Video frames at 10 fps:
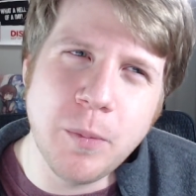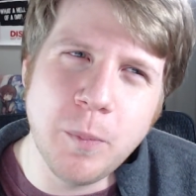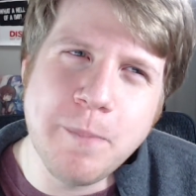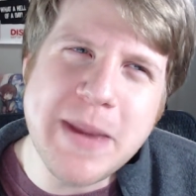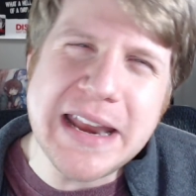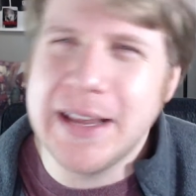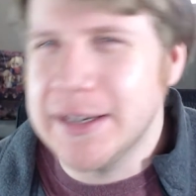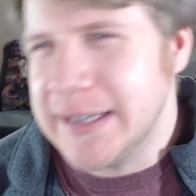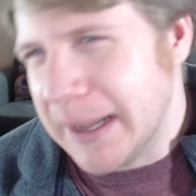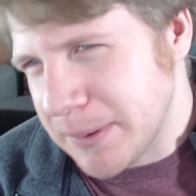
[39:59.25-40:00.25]
media
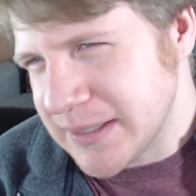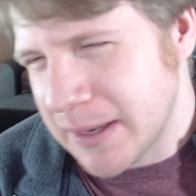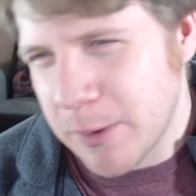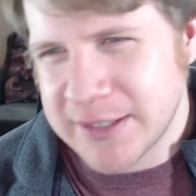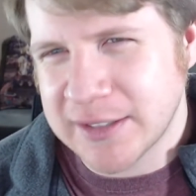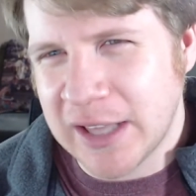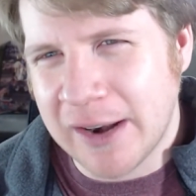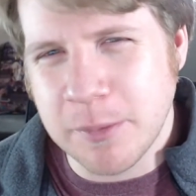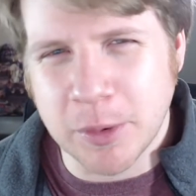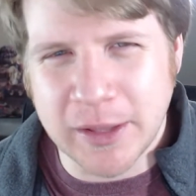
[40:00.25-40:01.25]
dump in some ways, because a lot of
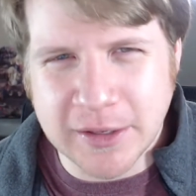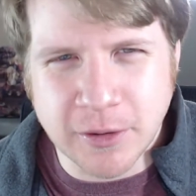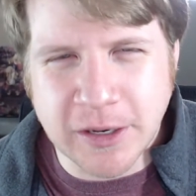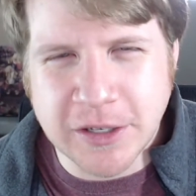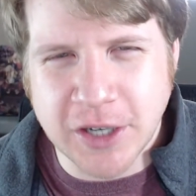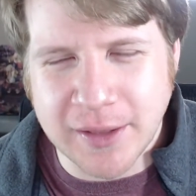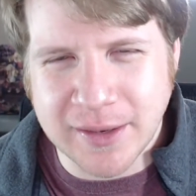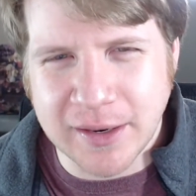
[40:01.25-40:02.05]
them were like screenshots and